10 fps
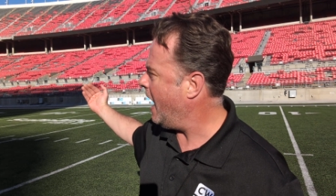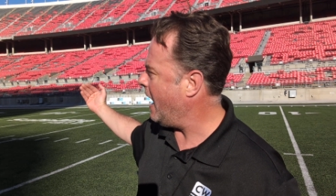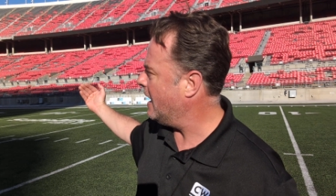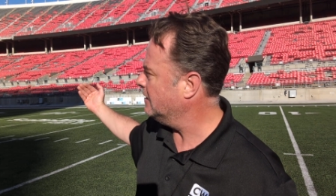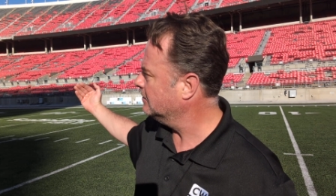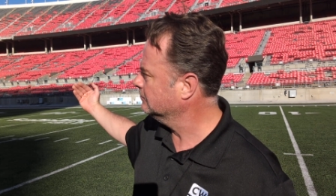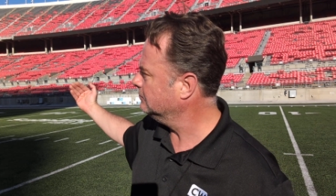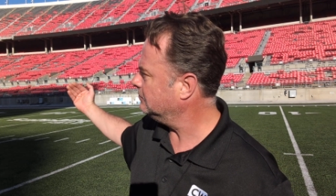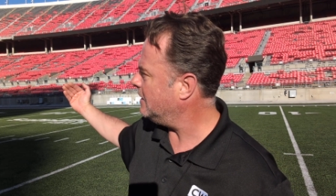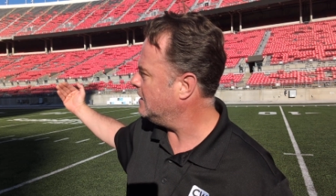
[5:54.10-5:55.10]
and
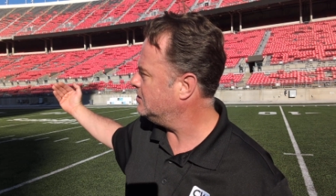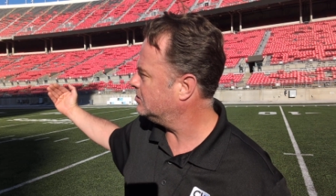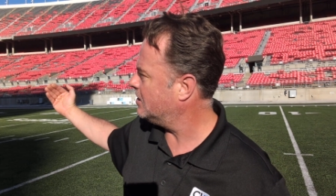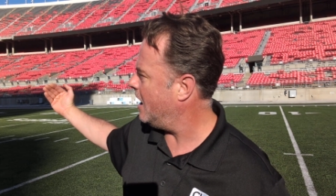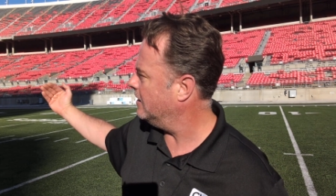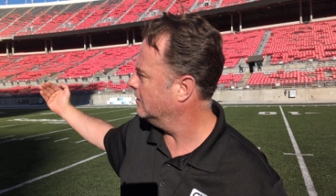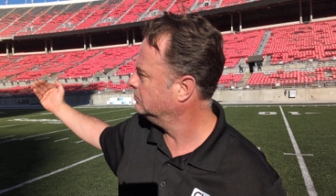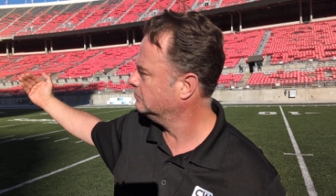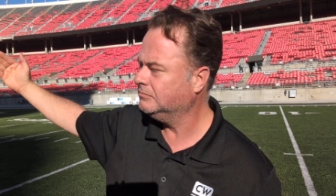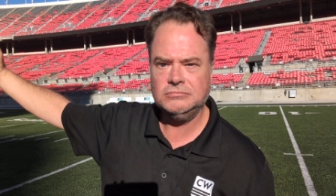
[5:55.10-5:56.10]
then he just kind of
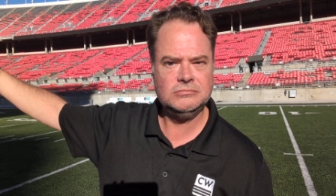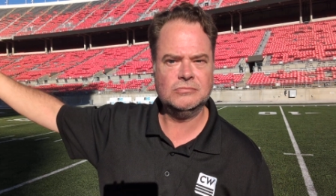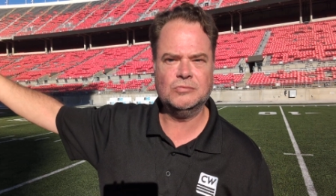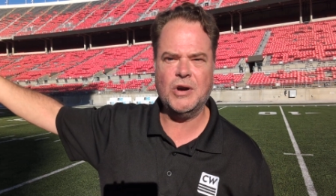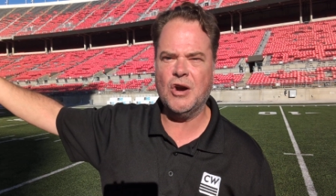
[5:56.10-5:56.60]
went